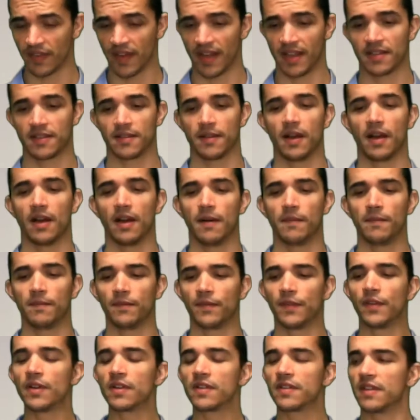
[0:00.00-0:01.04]
fats.
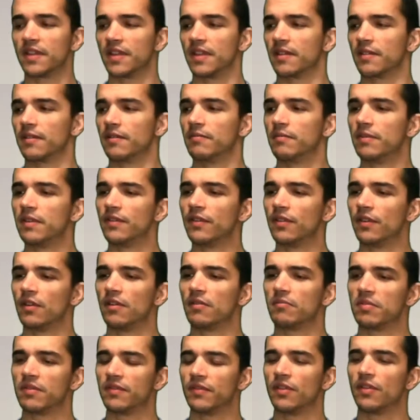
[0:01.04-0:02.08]
First thing,
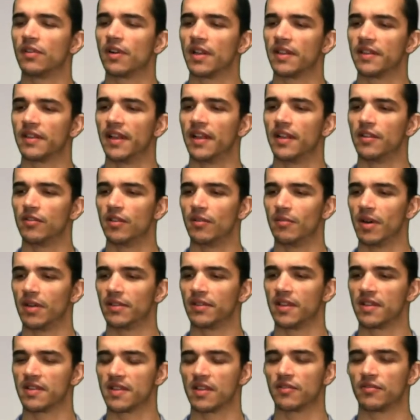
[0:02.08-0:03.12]
before I tell you about
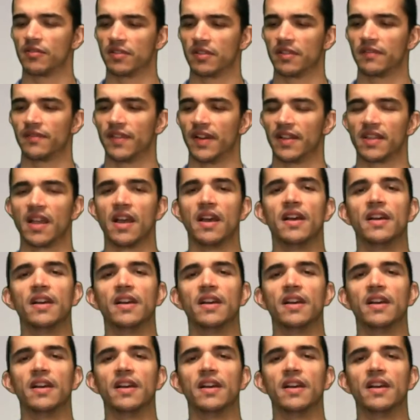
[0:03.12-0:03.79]
the unsaturated fat,